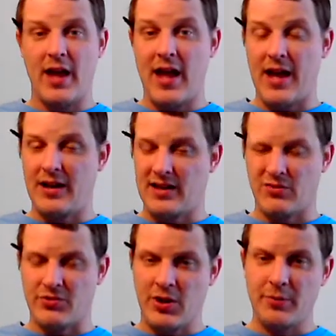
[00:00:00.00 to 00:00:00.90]
And as
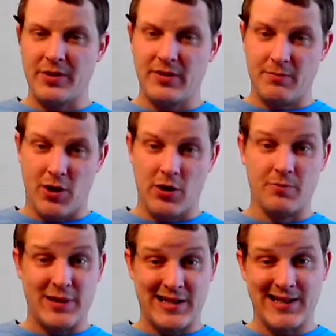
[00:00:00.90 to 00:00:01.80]
a result, in
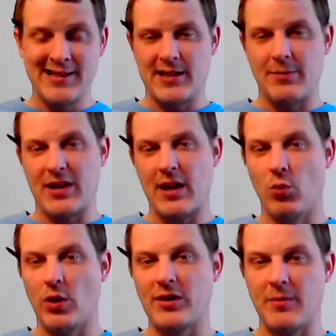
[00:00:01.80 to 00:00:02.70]
part because they became
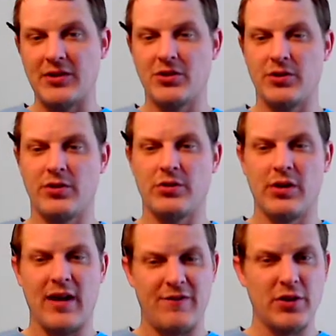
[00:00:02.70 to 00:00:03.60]
one-dimensional,
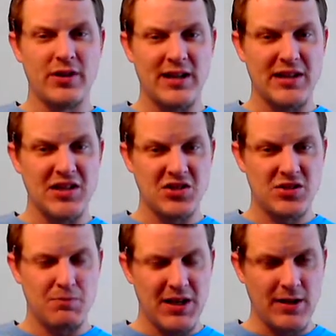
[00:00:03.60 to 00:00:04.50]
I feel like they
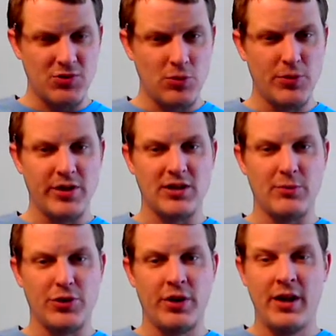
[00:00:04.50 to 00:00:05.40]
became too
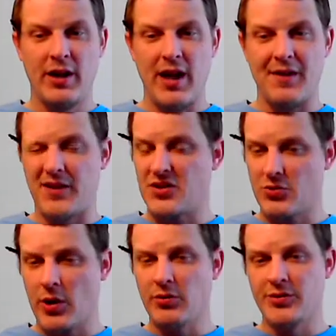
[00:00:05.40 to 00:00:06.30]
predictable, and they
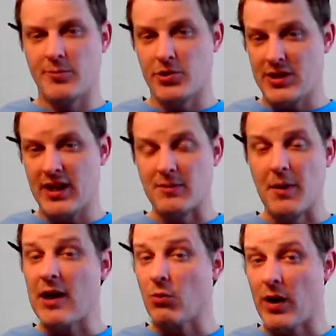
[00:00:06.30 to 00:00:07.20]
struggled to protect
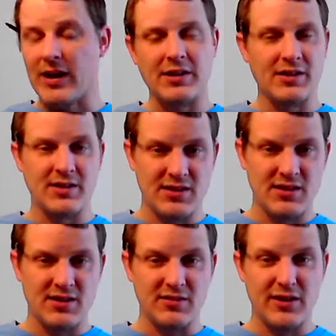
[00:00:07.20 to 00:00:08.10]
Matt Ryan
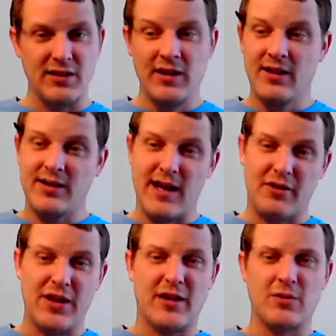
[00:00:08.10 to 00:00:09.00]
consistently.
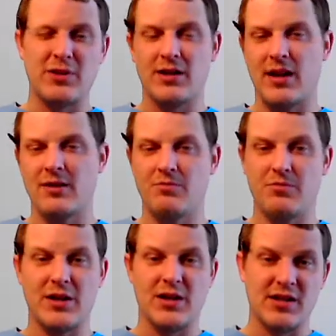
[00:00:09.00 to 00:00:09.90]
Now, that could be, again,
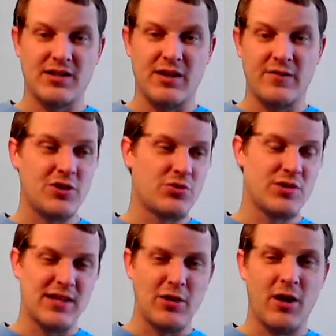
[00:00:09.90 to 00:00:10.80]
because of
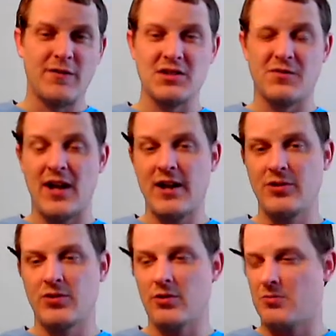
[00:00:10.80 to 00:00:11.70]
injuries on the offensive line
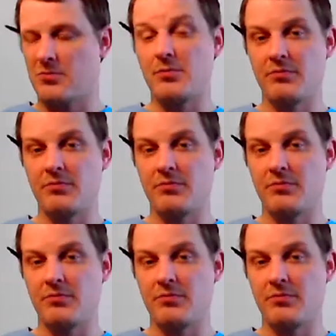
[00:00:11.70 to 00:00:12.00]
or